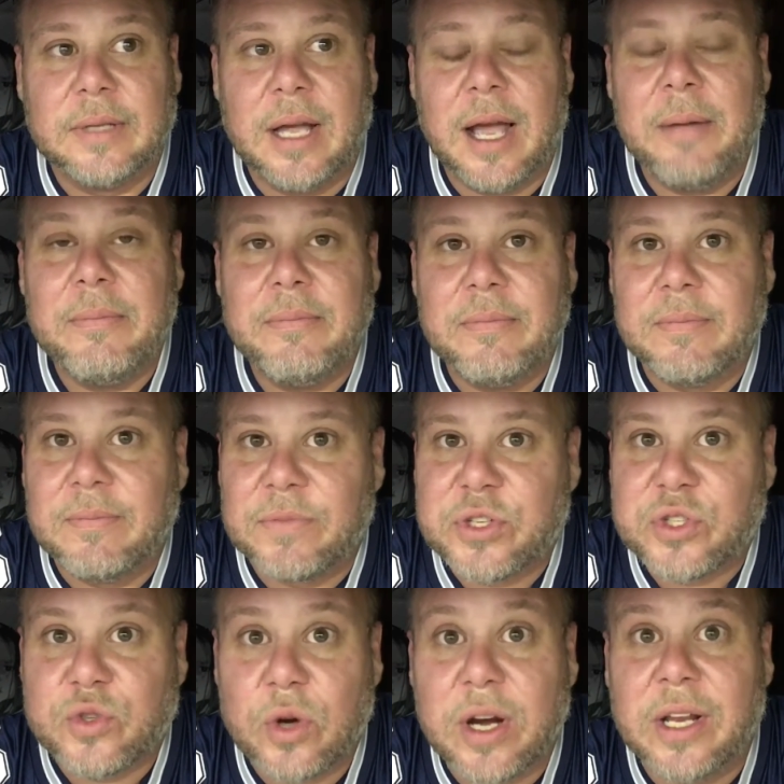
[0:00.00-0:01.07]
I'm
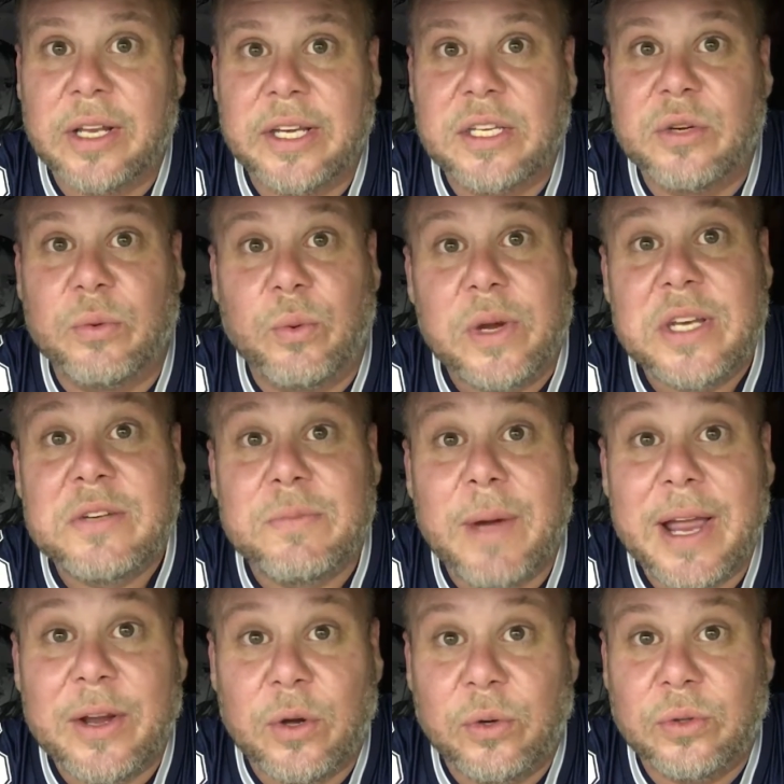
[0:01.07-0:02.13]
struggling to reach
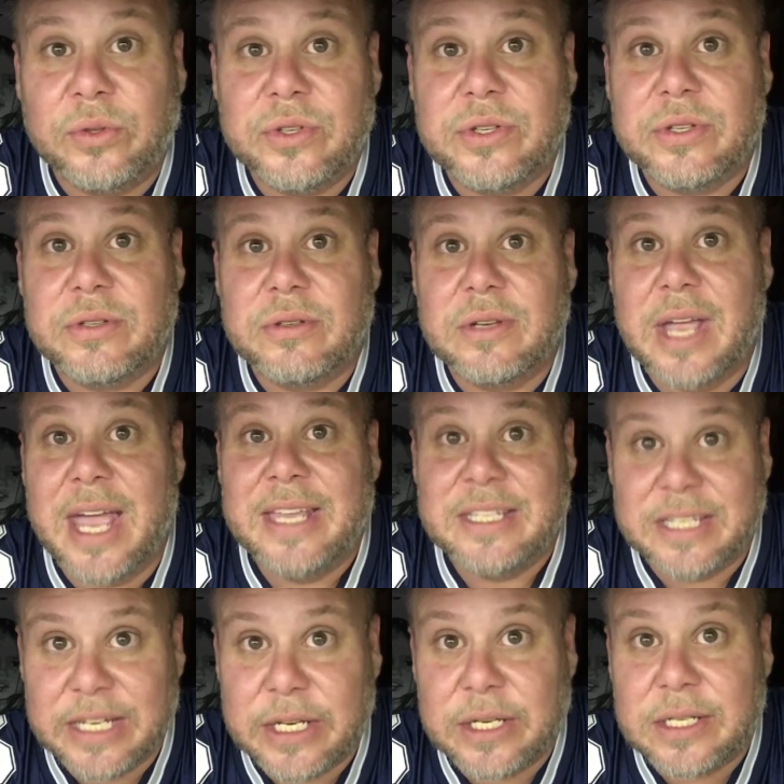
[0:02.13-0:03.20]
my goals as
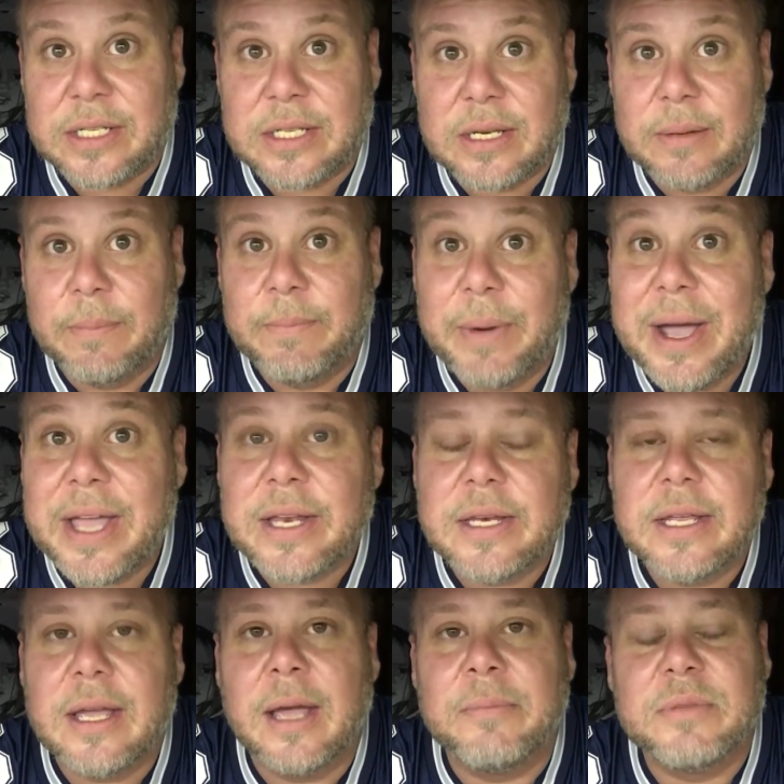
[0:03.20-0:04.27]
it is. But
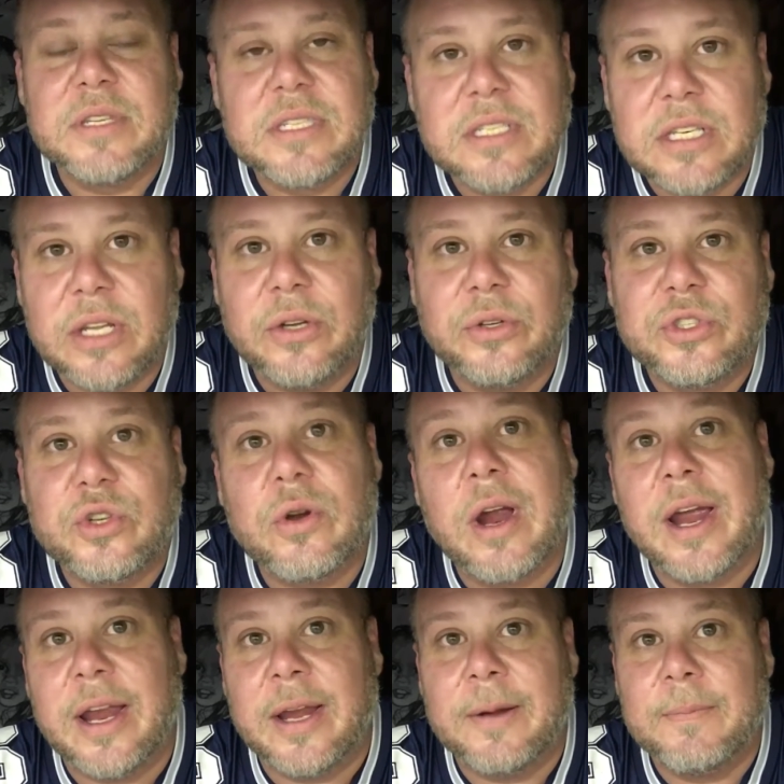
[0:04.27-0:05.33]
I'm still
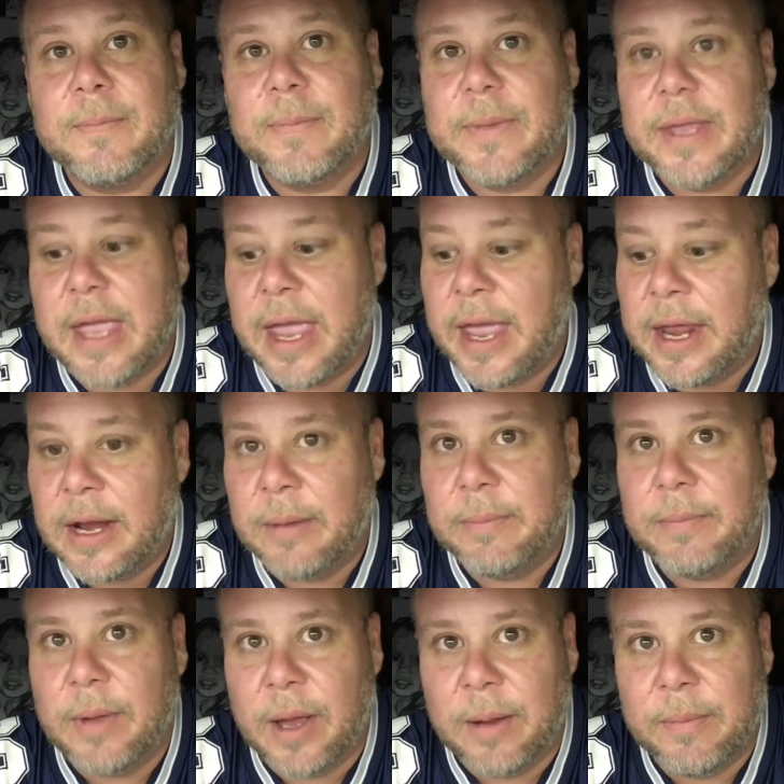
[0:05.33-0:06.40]
trying and I'm,
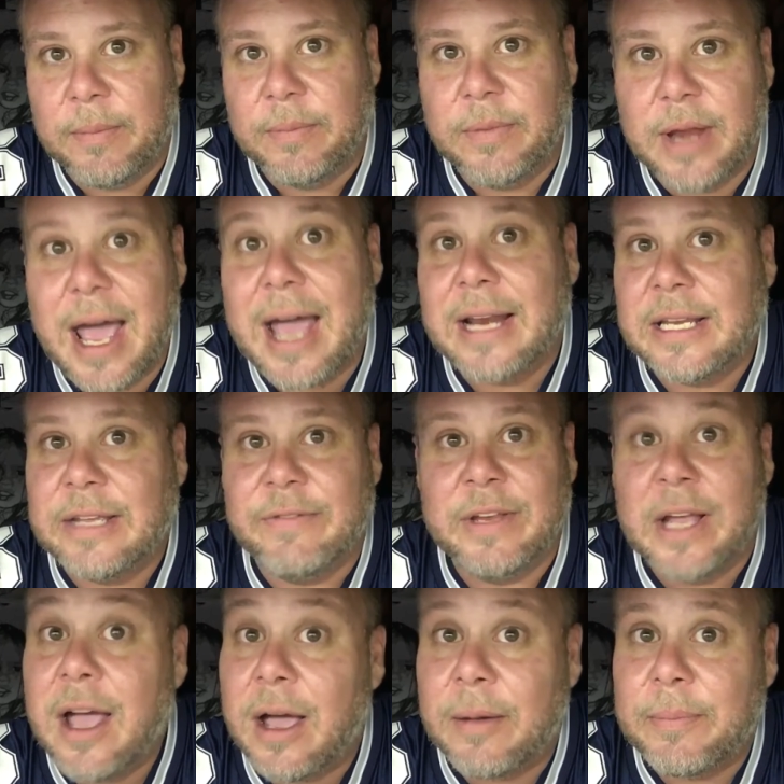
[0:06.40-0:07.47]
I'm not
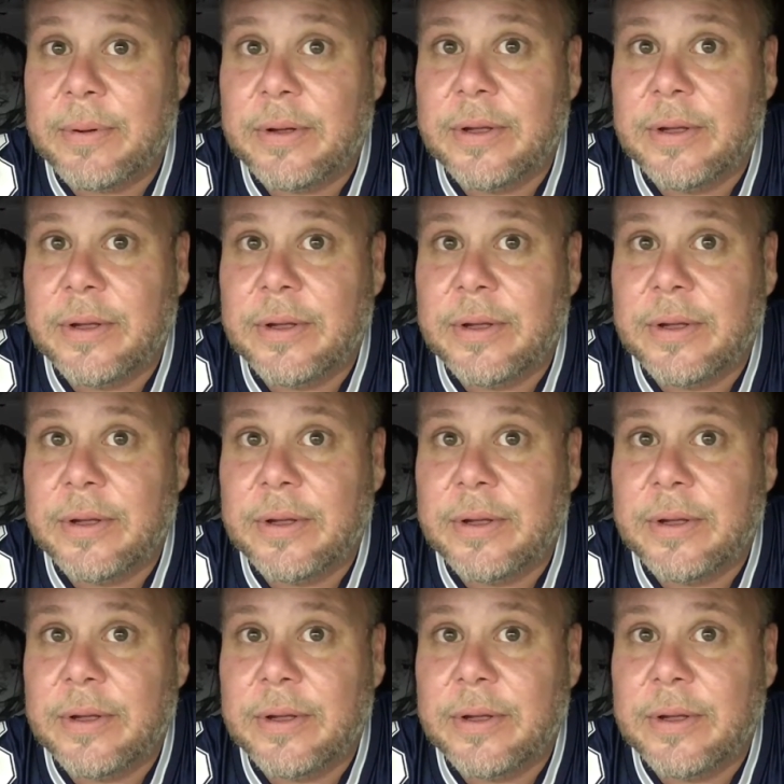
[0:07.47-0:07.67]
giving up